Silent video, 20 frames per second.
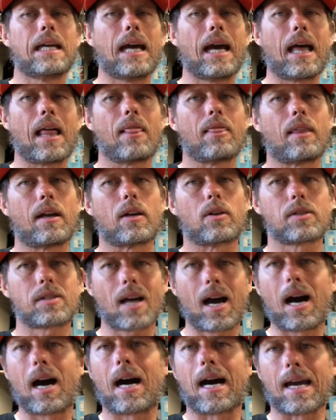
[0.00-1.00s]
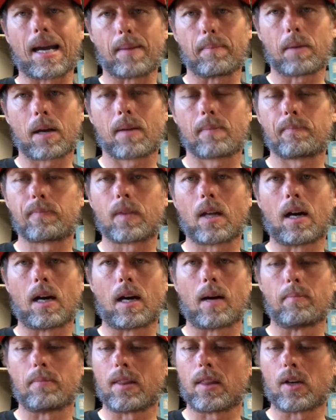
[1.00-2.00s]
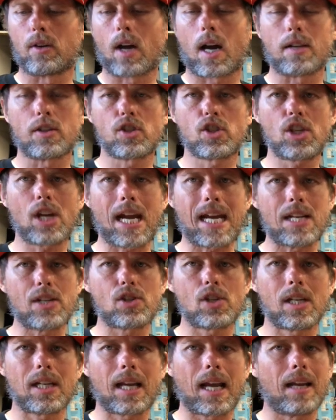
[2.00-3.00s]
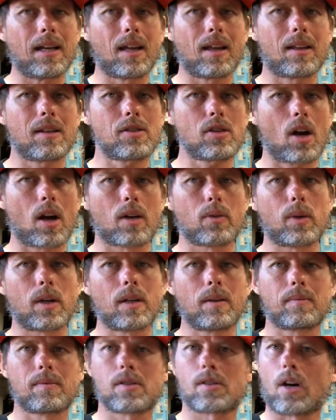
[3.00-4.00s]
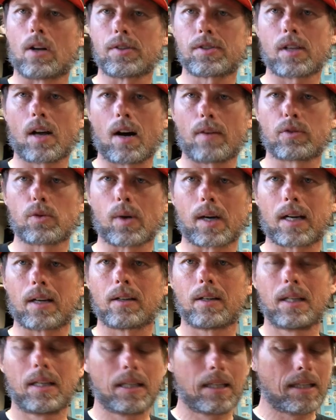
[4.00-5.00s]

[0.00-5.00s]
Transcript: and their time um, they're not changing any of this hardware it's all software